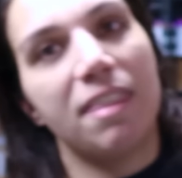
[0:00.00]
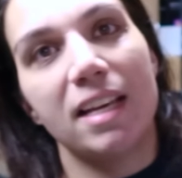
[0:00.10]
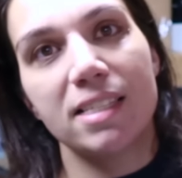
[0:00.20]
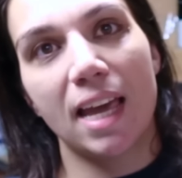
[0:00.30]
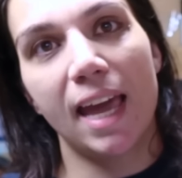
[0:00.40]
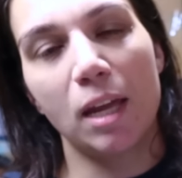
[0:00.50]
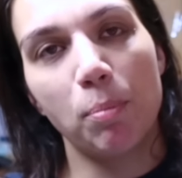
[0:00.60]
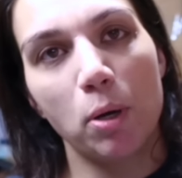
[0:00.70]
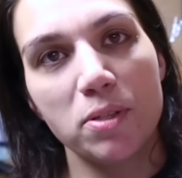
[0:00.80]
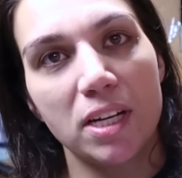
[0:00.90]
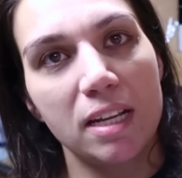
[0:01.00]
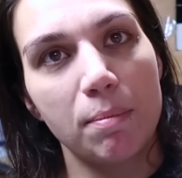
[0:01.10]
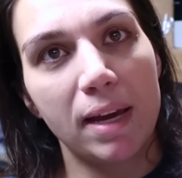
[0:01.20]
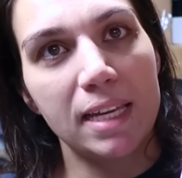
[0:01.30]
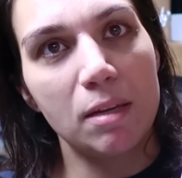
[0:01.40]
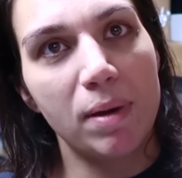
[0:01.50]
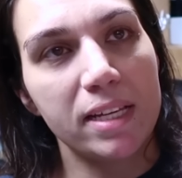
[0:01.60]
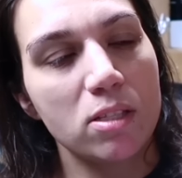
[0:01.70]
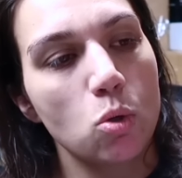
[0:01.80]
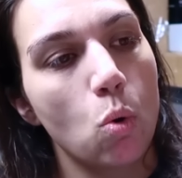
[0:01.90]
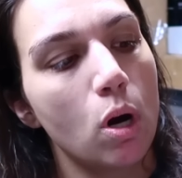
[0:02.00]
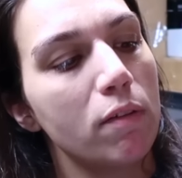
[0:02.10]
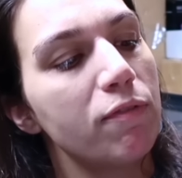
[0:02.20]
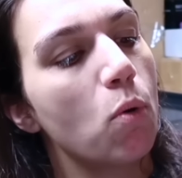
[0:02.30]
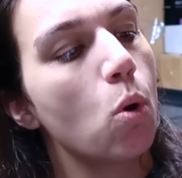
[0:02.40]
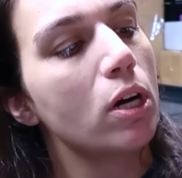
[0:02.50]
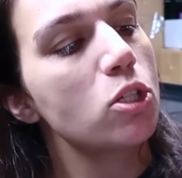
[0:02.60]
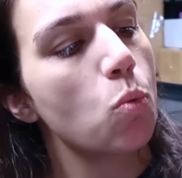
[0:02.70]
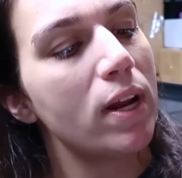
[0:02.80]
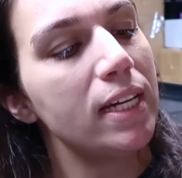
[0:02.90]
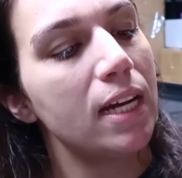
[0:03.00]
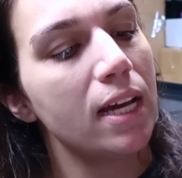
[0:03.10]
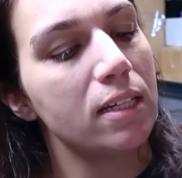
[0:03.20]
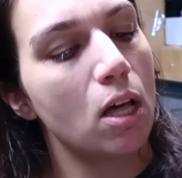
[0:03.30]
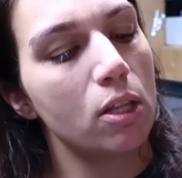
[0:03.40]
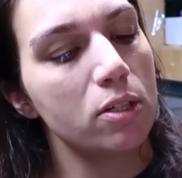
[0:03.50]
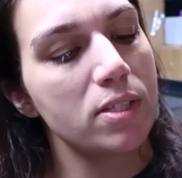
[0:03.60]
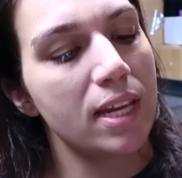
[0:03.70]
this I had posted in my eBay store for $29